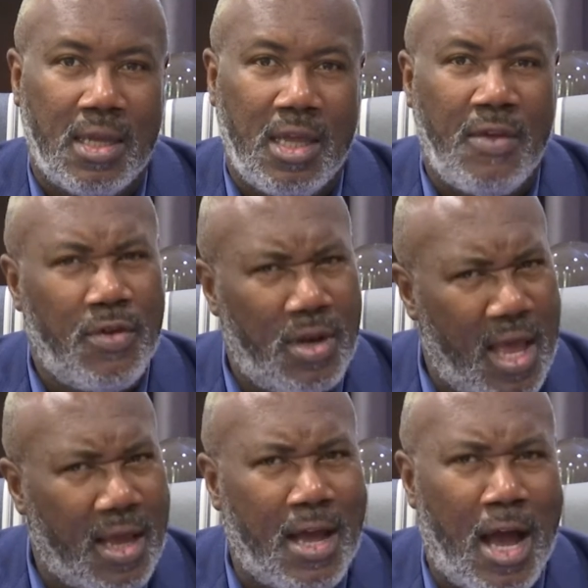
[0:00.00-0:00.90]
If you
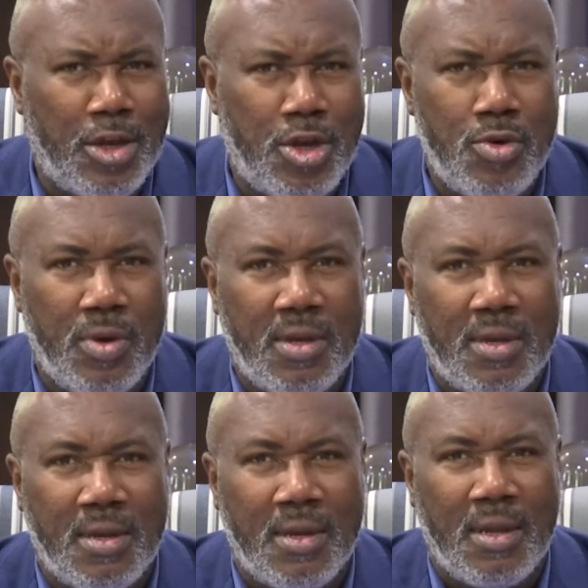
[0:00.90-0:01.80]
let God do it,
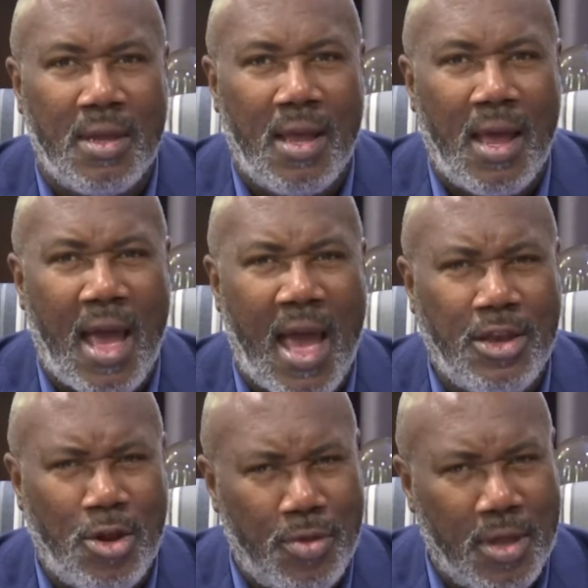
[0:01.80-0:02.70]
I
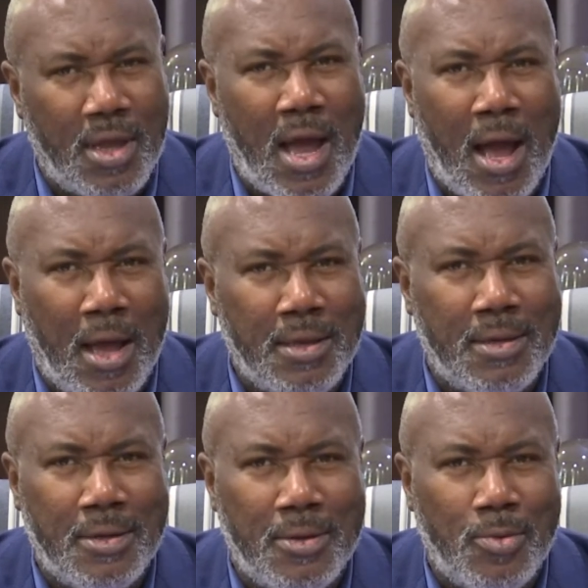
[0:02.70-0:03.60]
know that God
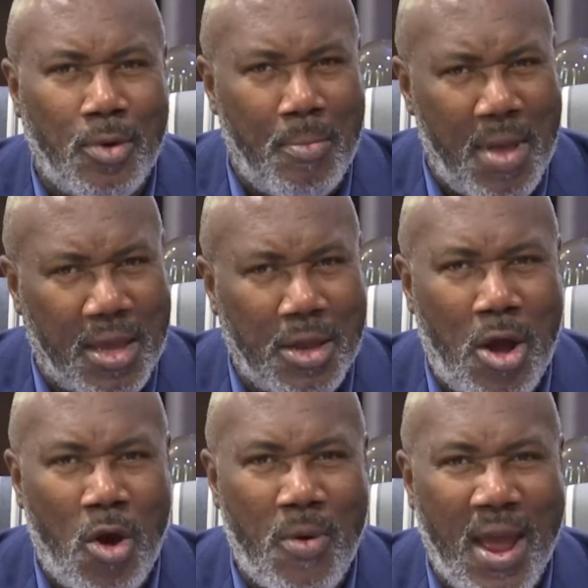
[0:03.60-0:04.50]
will make it
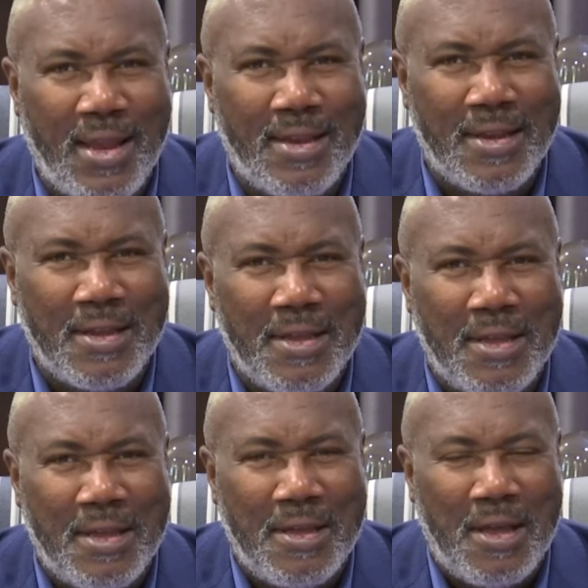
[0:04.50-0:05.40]
all right.
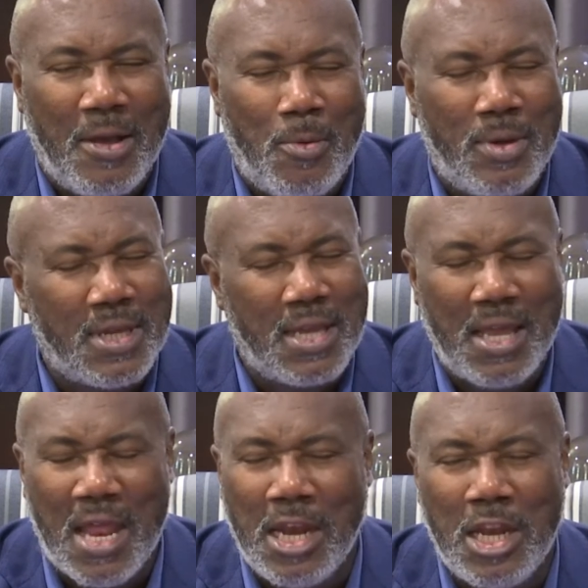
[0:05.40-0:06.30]
Once
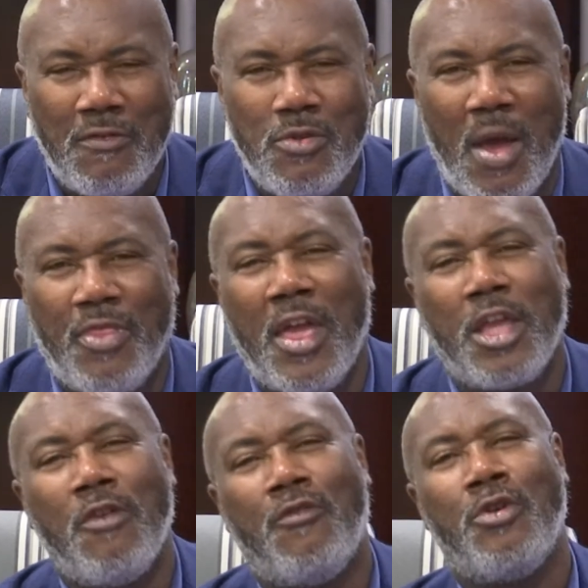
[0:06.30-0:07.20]
again, I love you. I
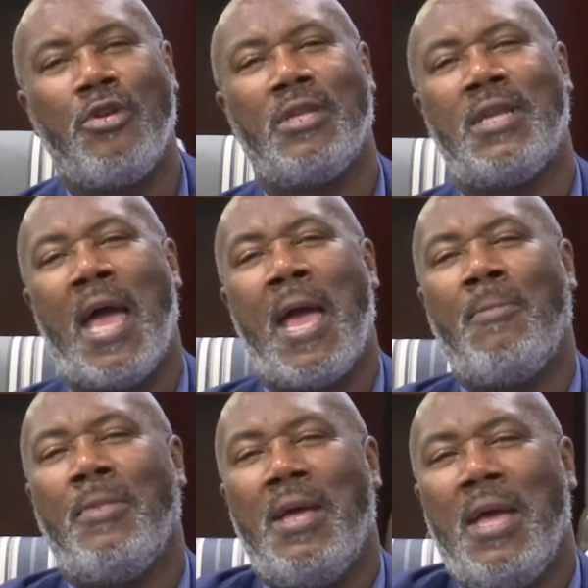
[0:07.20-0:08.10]
thank you for your
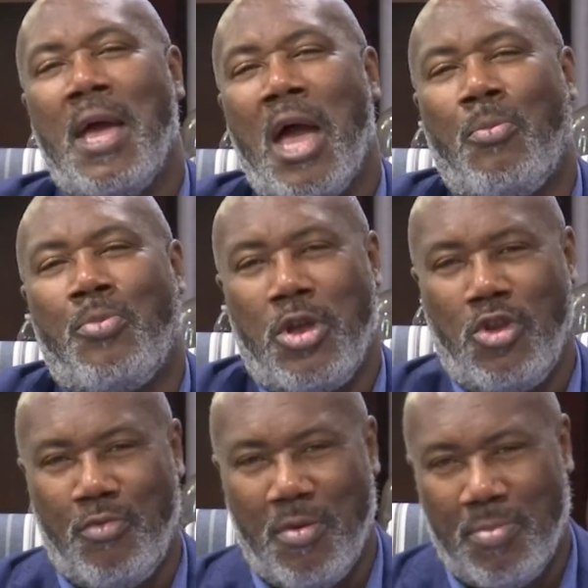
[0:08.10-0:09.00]
time. I pray
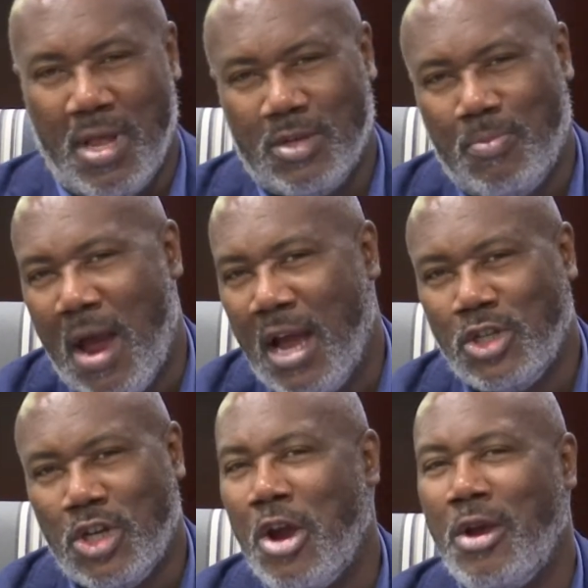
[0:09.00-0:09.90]
you've been blessed by our
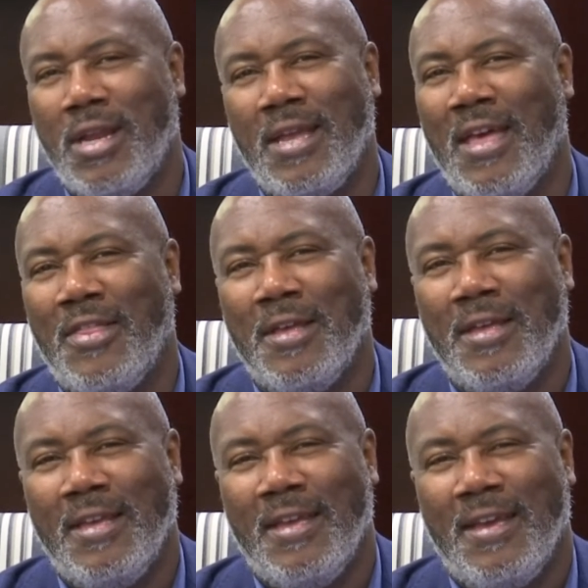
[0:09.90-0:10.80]
sharing together.
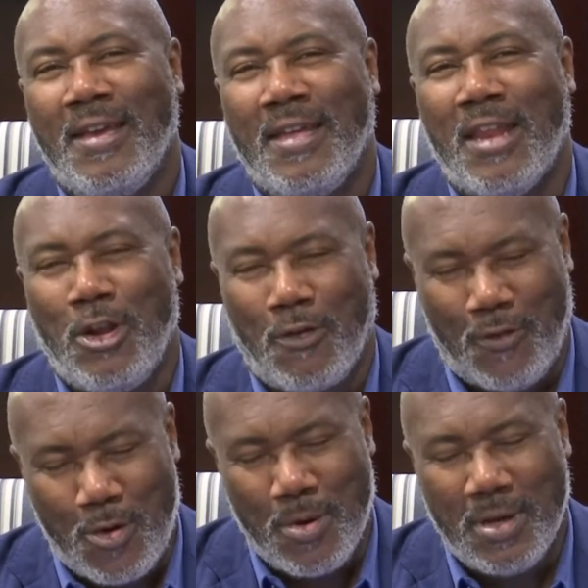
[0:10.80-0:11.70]
And I look
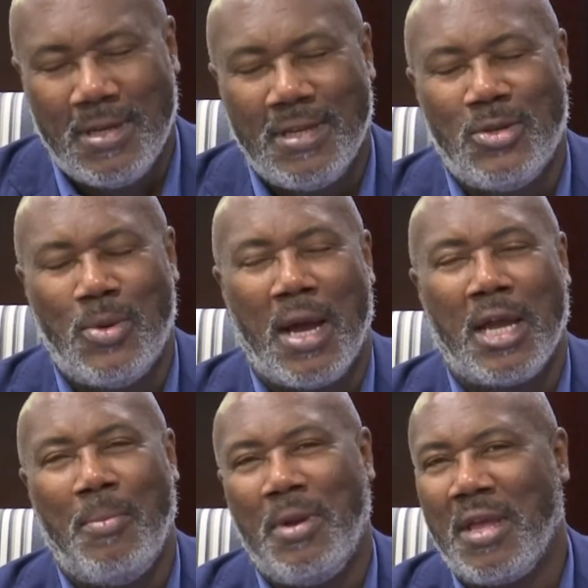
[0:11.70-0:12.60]
forward to our
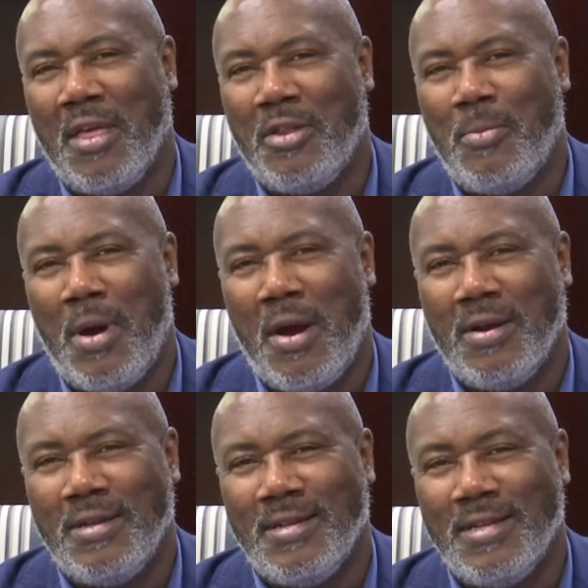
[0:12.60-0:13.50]
coming together
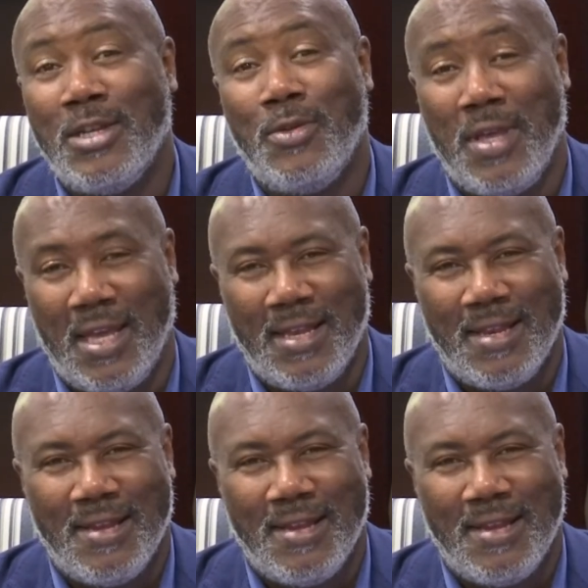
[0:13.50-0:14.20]
tomorrow. Until then,